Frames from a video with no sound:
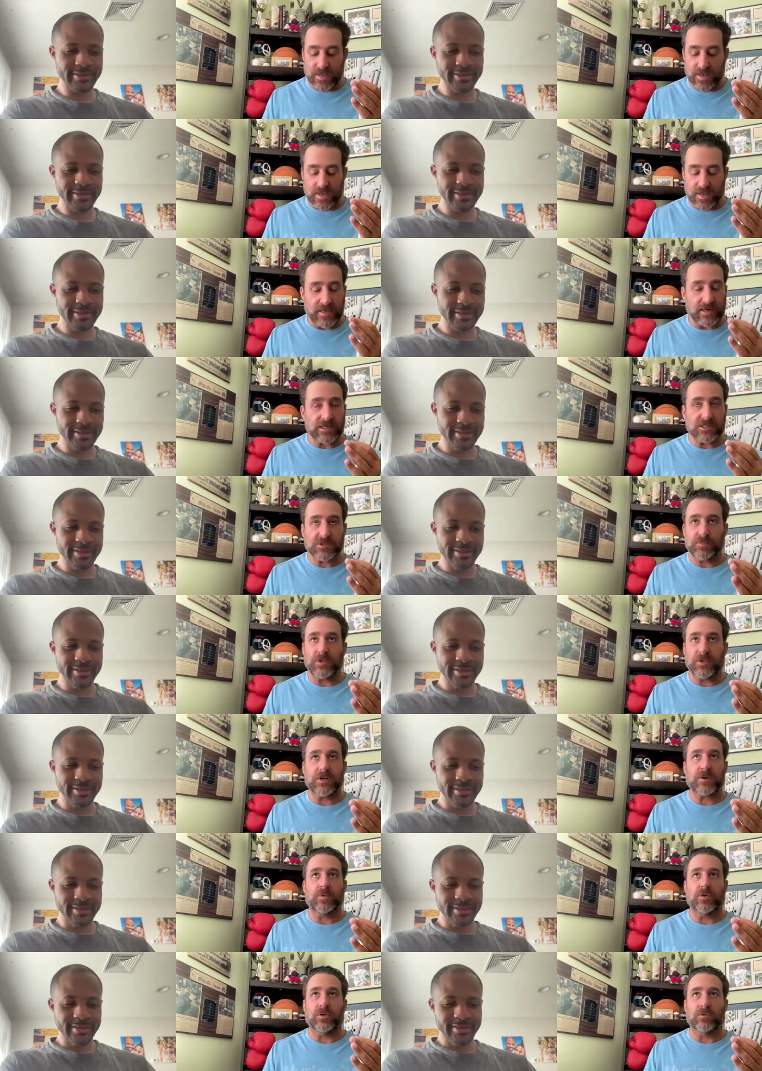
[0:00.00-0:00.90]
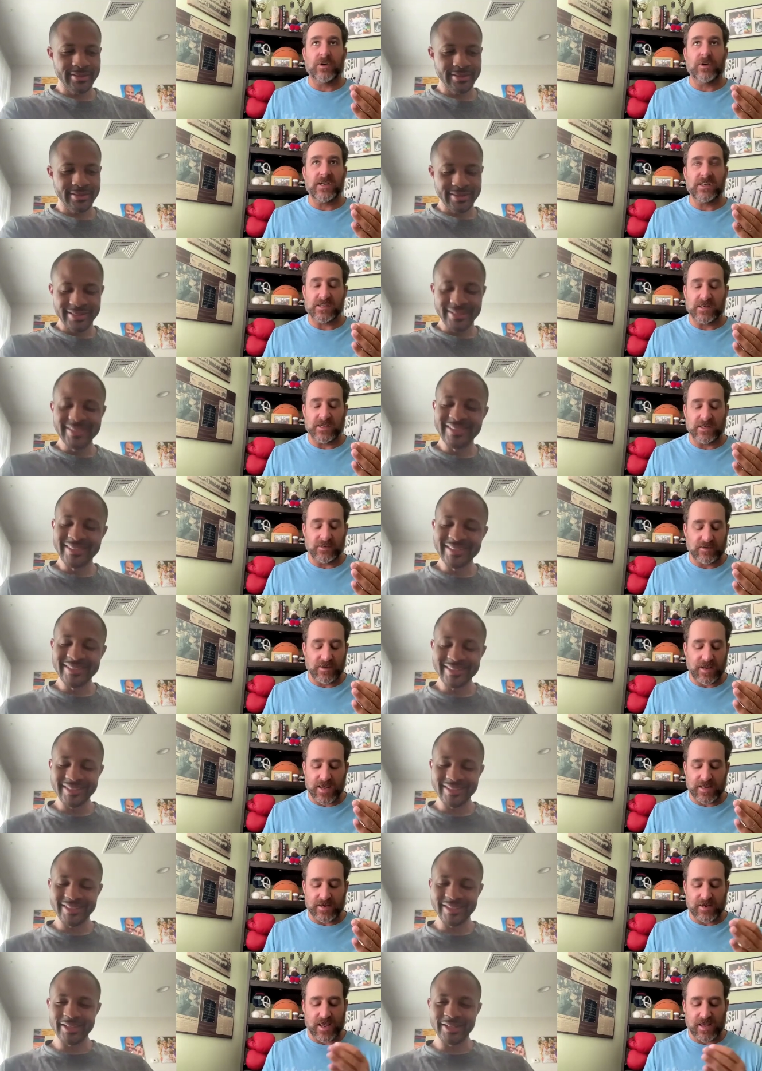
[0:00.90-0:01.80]
Speaker 1: inexplicable reason,
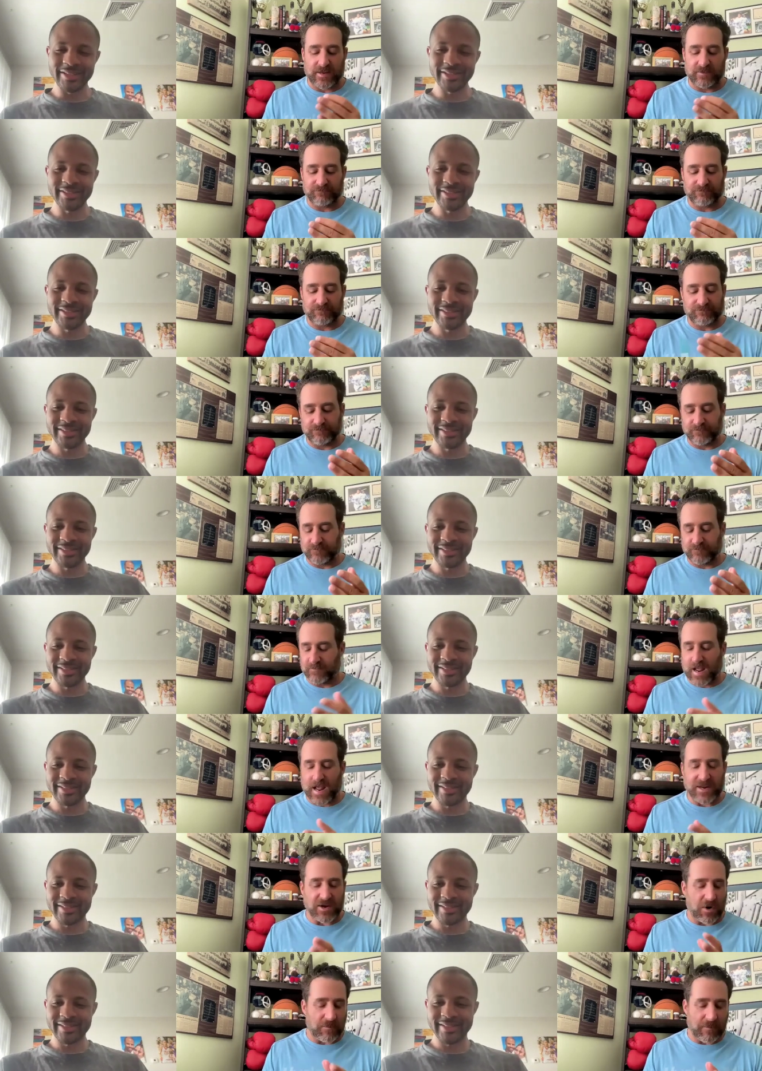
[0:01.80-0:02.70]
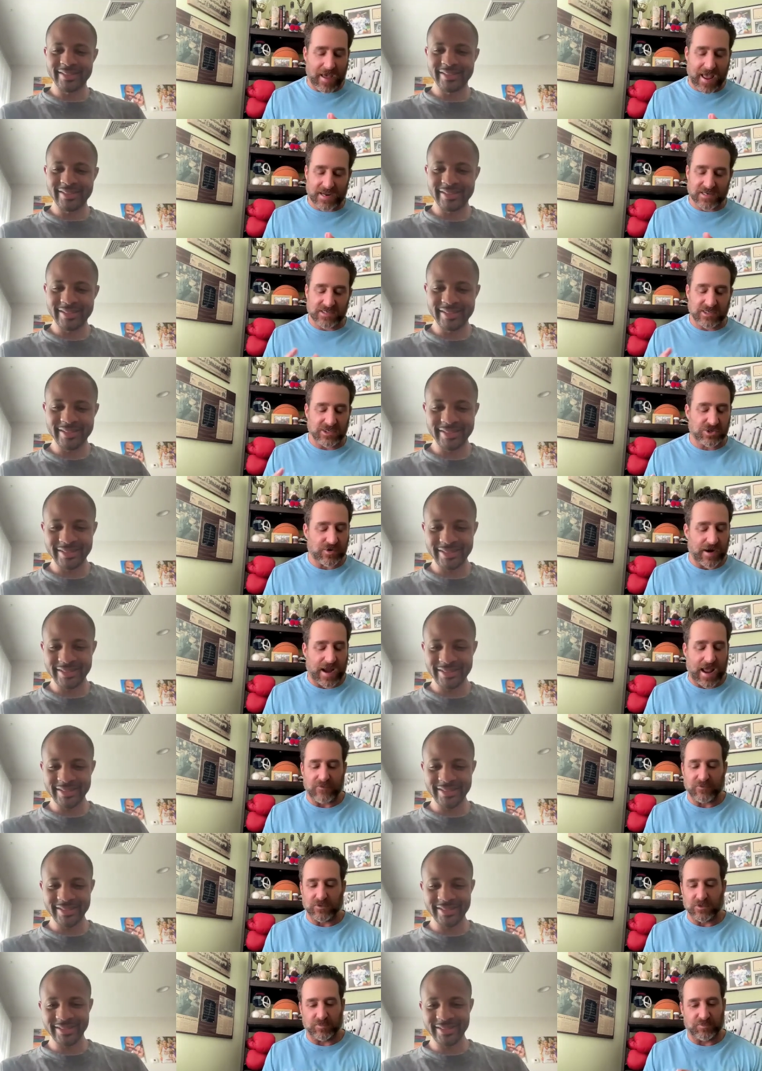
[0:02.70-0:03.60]
and and I know Maxey
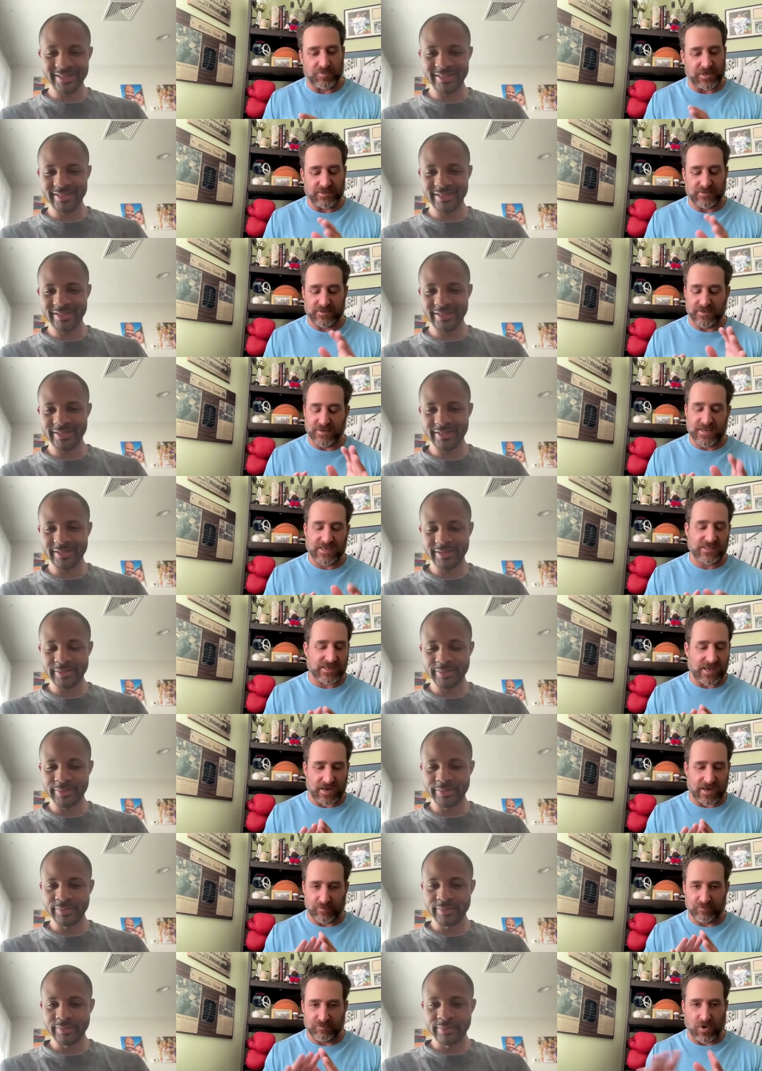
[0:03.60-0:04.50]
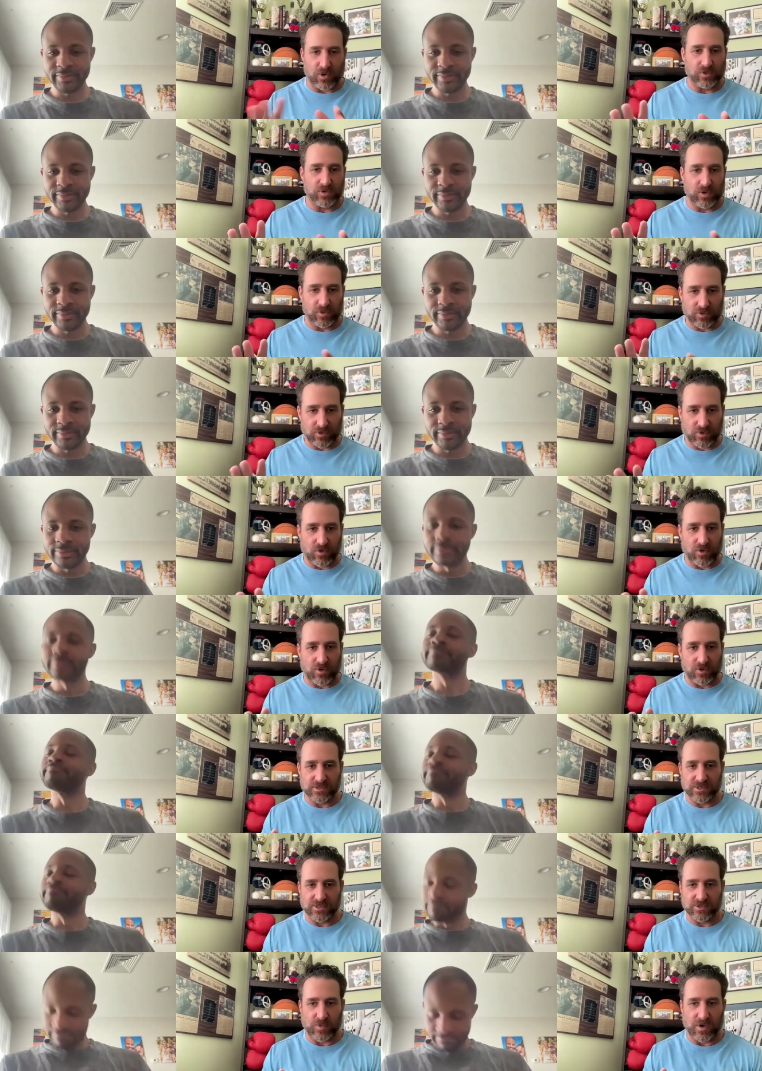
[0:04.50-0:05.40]
traveled, but the Knicks got a boatload of
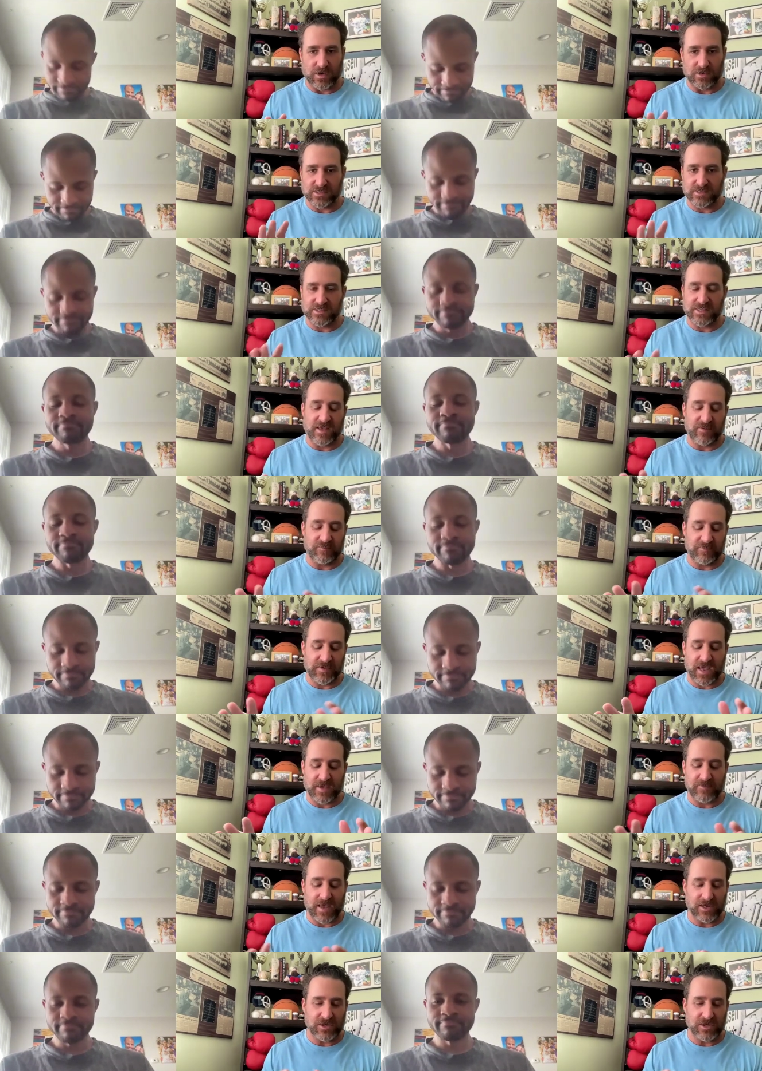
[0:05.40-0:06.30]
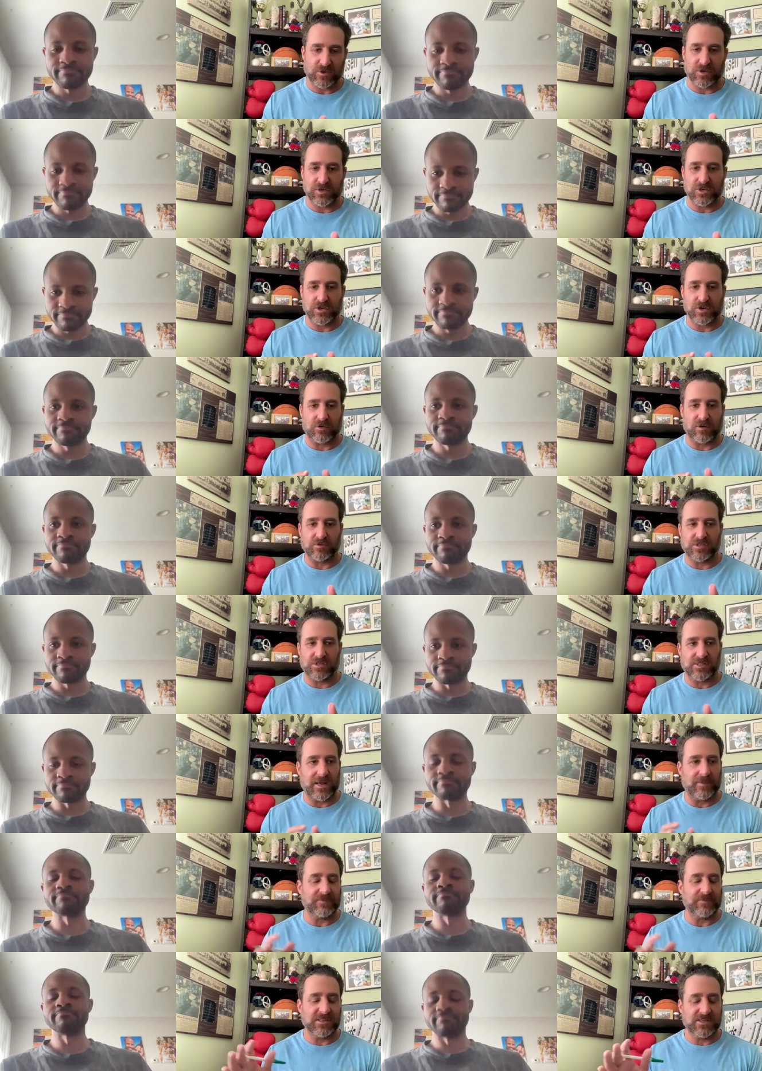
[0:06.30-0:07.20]
calls as well. It's the NBA, man. You can Euro
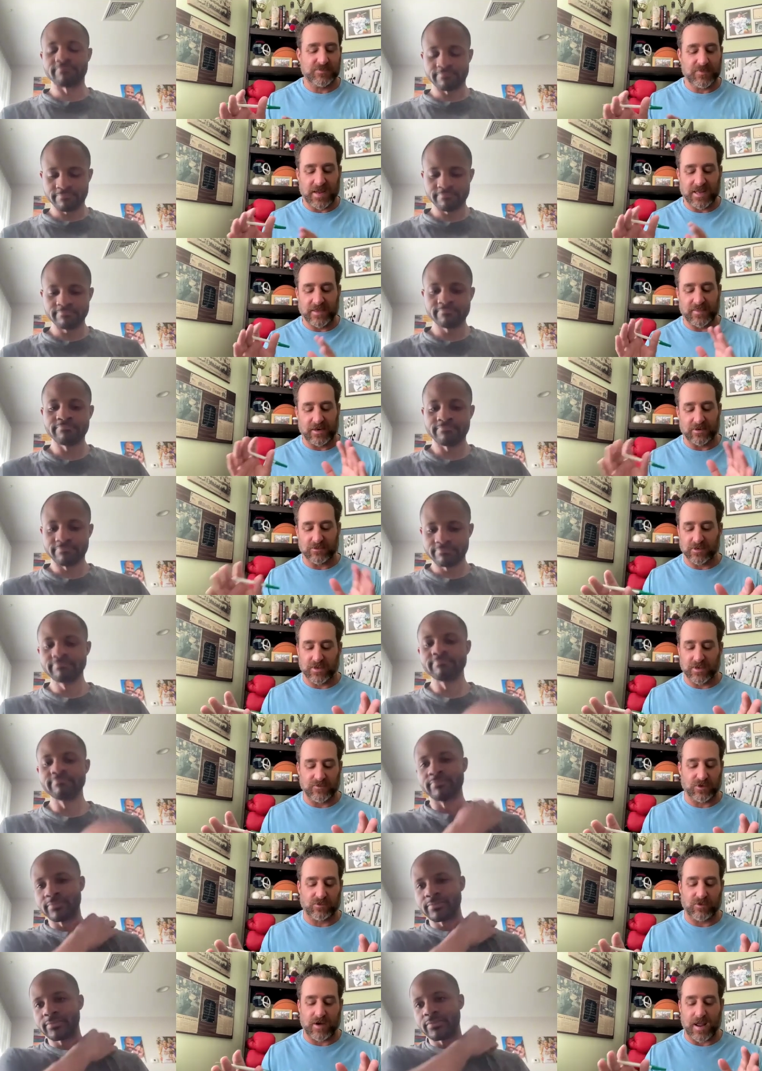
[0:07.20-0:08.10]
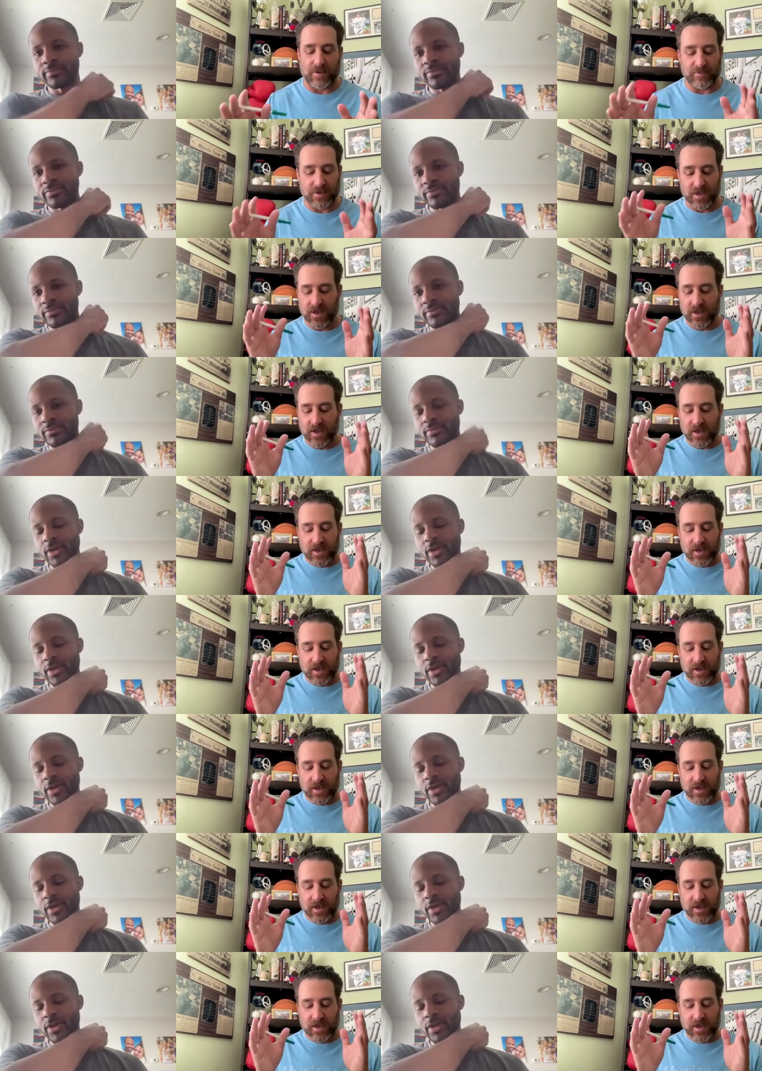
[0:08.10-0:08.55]
step to Spain. They don't give a crap.